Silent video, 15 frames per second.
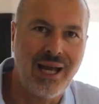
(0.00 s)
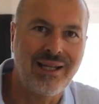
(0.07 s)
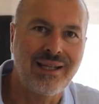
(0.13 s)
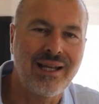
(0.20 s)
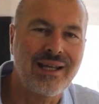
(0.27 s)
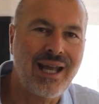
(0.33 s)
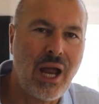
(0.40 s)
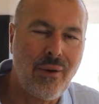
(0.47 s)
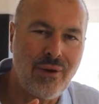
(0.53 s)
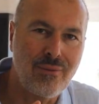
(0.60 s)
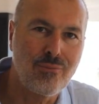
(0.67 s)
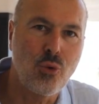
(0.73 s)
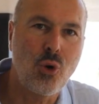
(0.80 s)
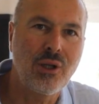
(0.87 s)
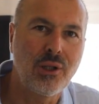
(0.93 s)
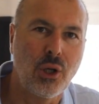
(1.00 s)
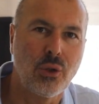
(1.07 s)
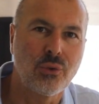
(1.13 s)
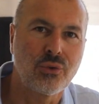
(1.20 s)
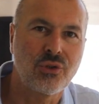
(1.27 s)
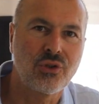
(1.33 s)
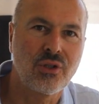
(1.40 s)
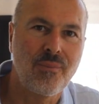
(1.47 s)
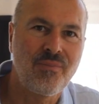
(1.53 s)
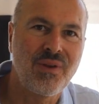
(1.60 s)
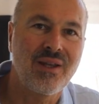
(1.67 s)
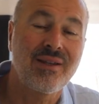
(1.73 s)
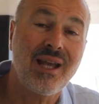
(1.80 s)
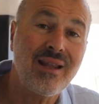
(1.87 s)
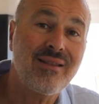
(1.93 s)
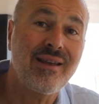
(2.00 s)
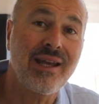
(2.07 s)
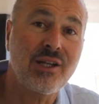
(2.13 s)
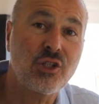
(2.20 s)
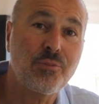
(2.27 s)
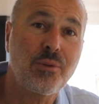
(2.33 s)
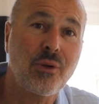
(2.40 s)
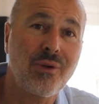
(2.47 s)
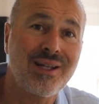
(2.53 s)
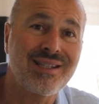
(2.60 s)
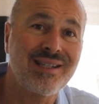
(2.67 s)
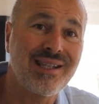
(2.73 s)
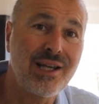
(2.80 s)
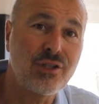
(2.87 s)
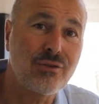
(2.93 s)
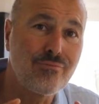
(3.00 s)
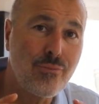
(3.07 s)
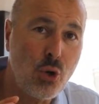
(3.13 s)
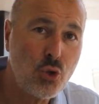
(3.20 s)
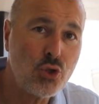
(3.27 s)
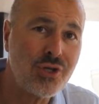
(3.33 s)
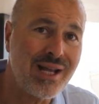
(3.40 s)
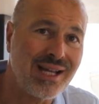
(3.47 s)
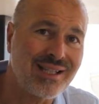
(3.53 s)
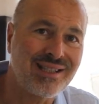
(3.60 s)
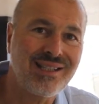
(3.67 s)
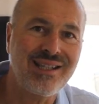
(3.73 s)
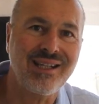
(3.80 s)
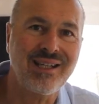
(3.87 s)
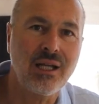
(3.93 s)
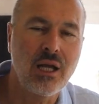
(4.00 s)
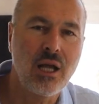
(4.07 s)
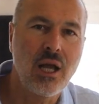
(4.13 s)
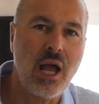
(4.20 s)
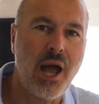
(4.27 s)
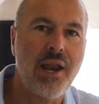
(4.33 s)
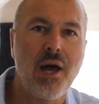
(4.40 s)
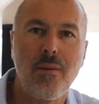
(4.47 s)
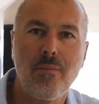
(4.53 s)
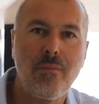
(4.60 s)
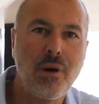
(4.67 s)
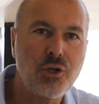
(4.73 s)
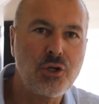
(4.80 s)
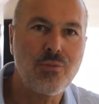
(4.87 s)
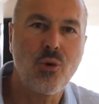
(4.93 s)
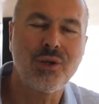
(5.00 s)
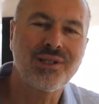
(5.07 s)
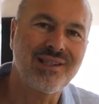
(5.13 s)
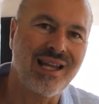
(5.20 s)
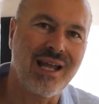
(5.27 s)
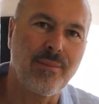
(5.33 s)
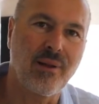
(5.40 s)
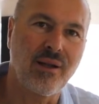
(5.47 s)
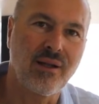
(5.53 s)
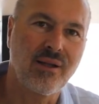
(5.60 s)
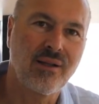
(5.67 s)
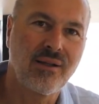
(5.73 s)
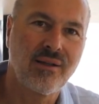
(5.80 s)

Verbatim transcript: and can carry more loads. Yet they experience less motion at sea and are much more stable.